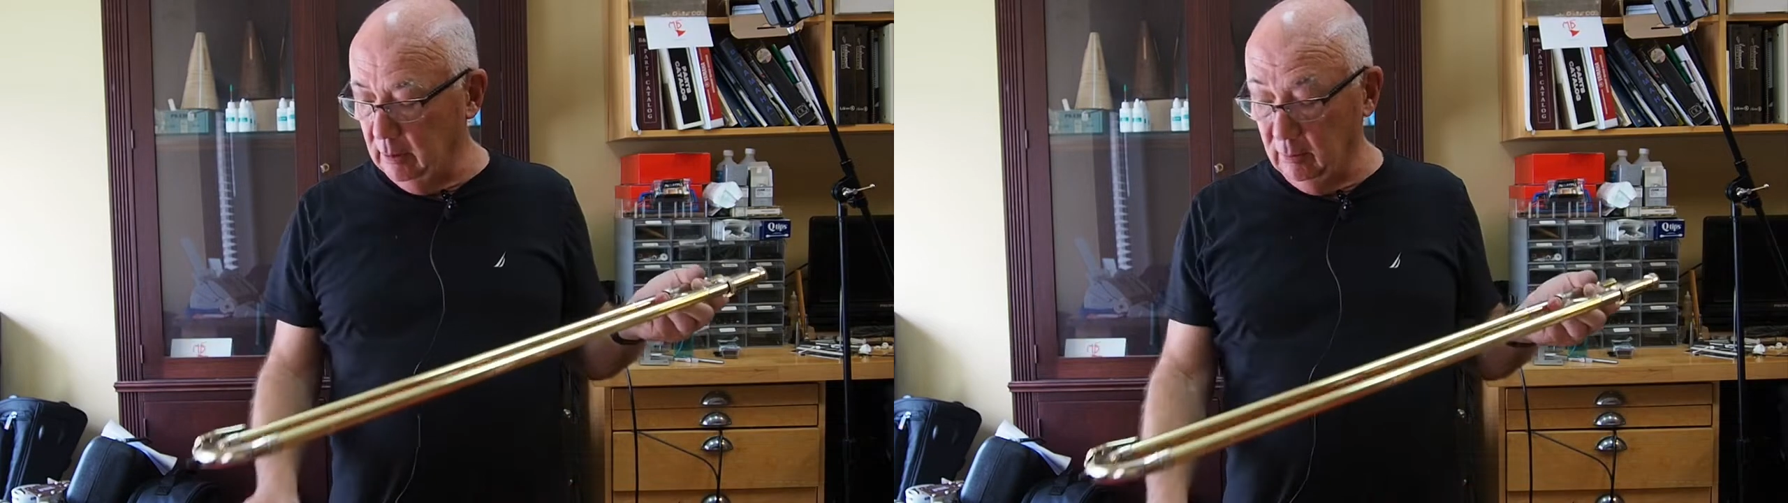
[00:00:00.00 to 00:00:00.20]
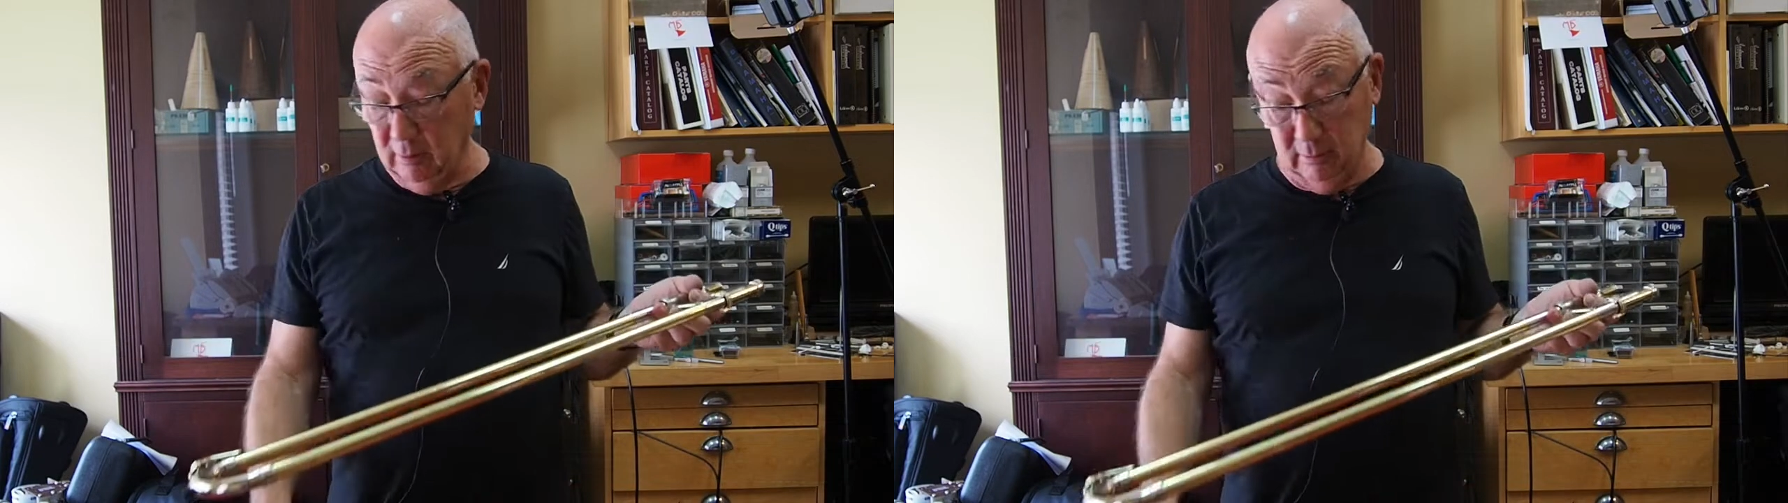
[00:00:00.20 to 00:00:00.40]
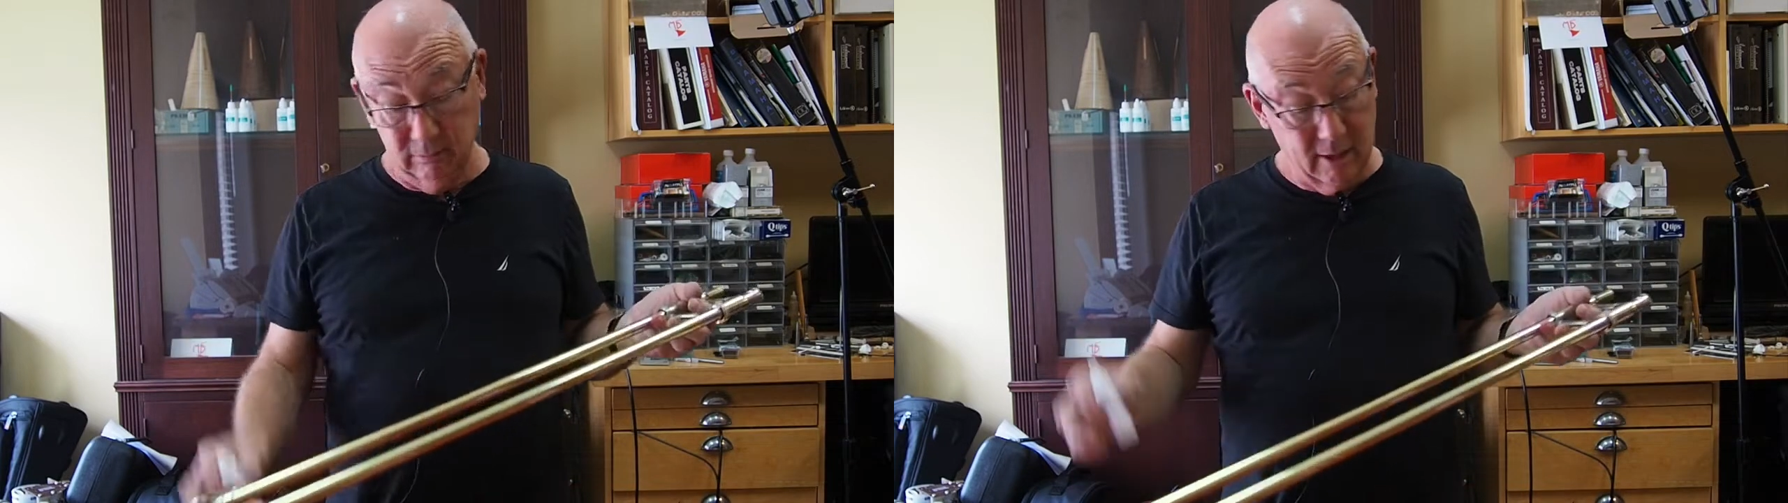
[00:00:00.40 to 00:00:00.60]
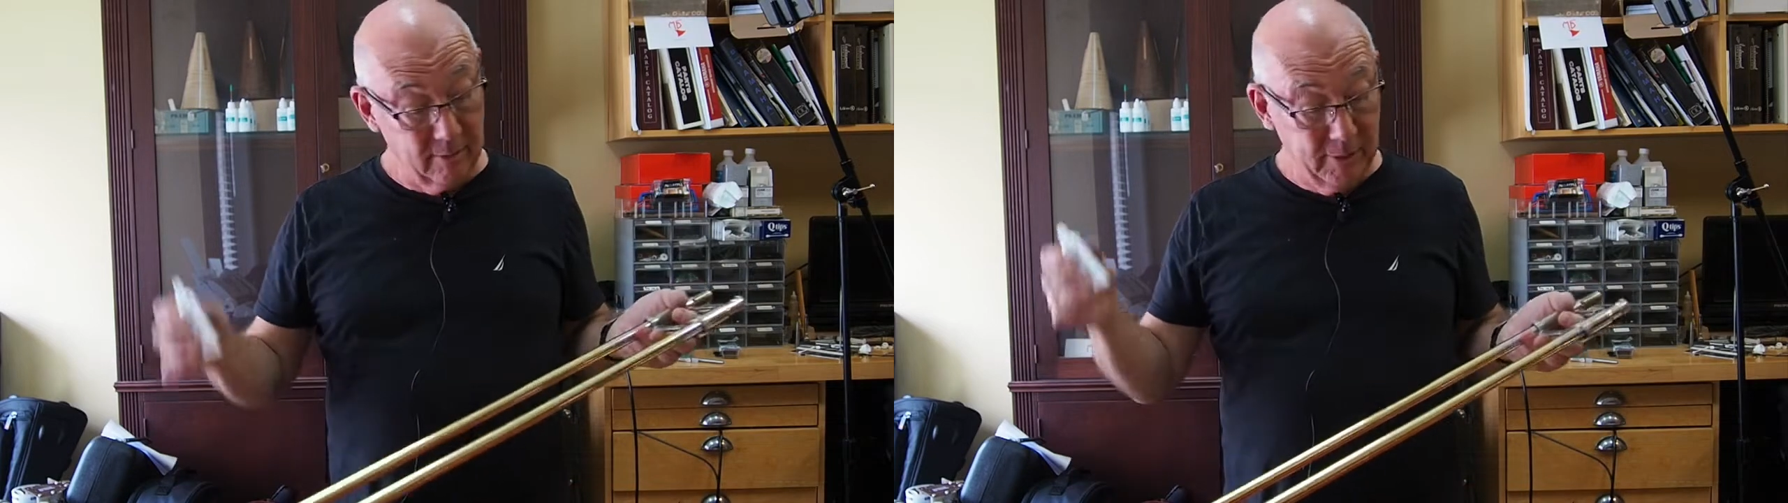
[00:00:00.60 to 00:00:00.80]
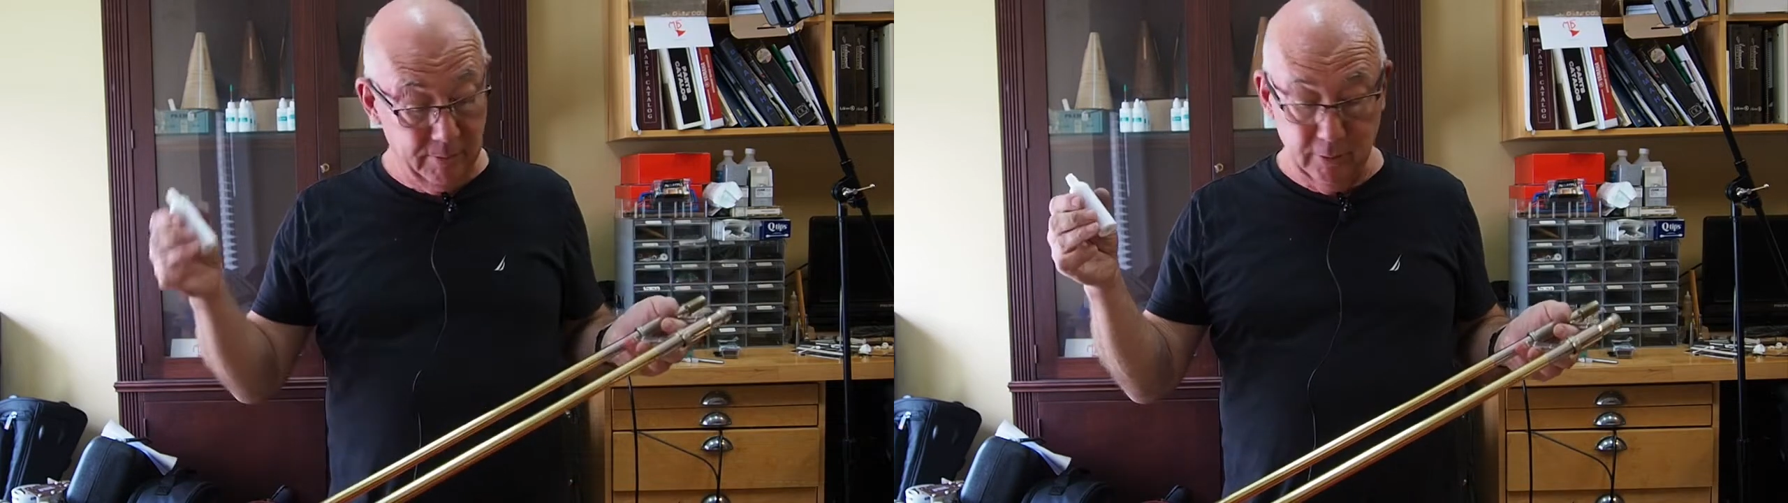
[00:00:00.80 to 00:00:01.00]
know a lot
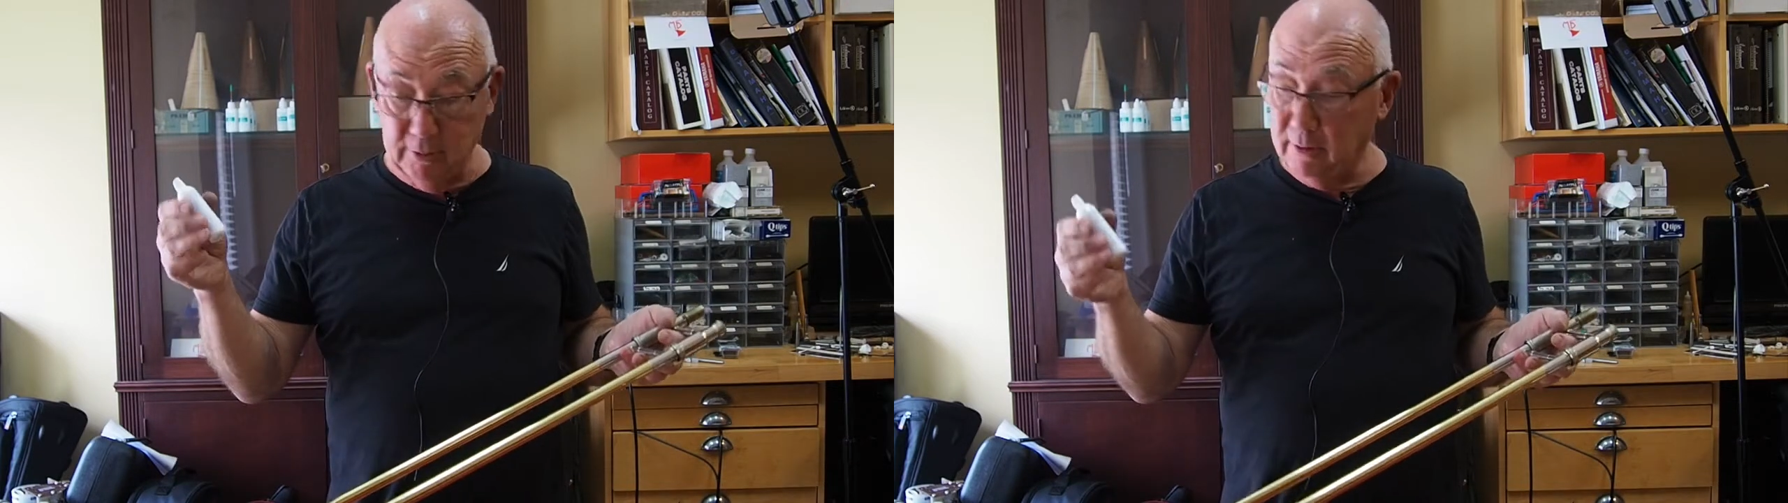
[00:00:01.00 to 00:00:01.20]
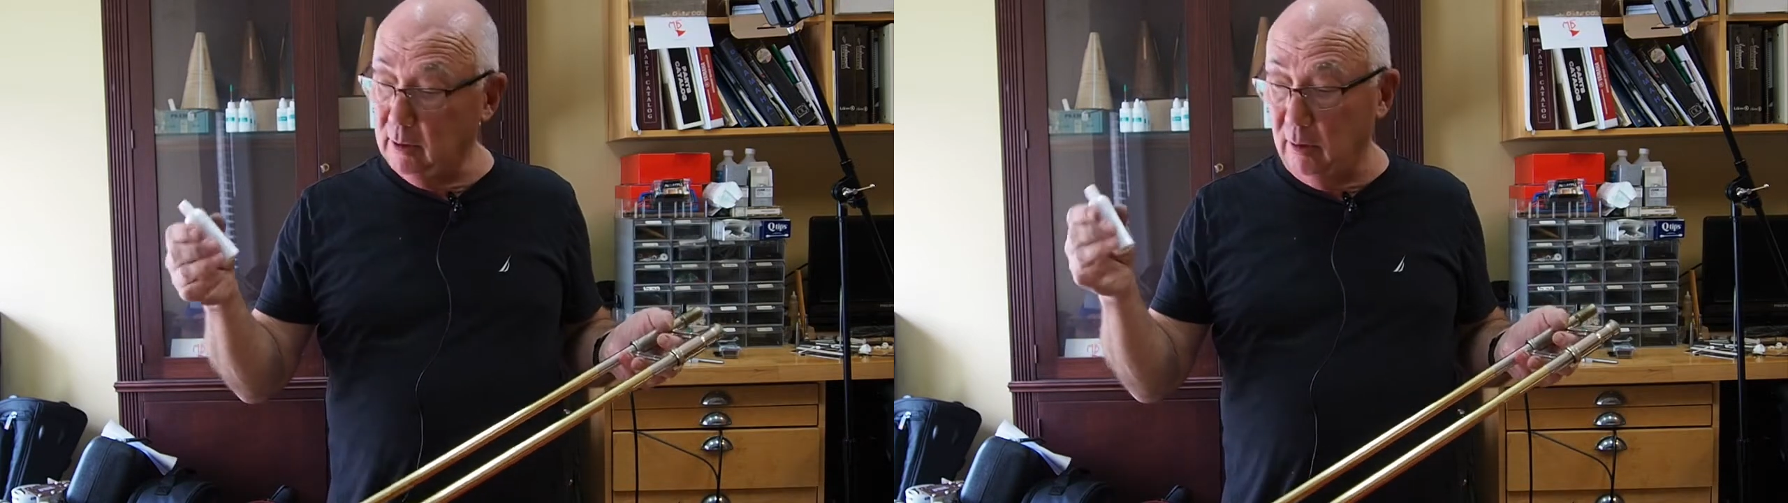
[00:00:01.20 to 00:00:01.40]
of people just think,